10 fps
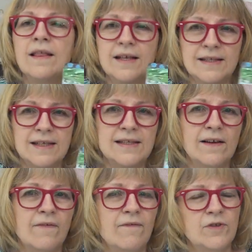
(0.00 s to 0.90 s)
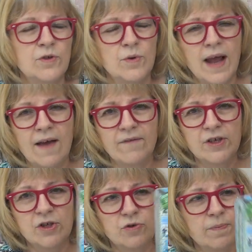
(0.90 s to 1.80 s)
this is a
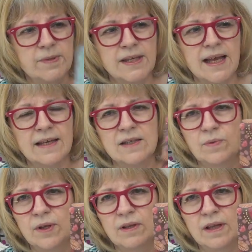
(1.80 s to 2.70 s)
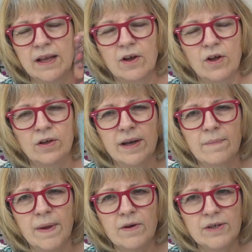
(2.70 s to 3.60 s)
2.5-inch strip set is what they call it
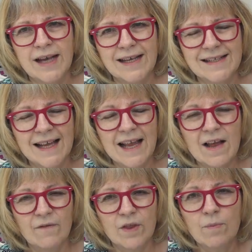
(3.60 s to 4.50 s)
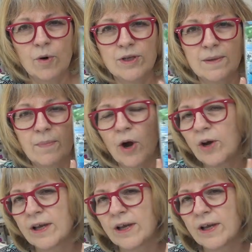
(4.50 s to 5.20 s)
at Benertex for the Morrison Park,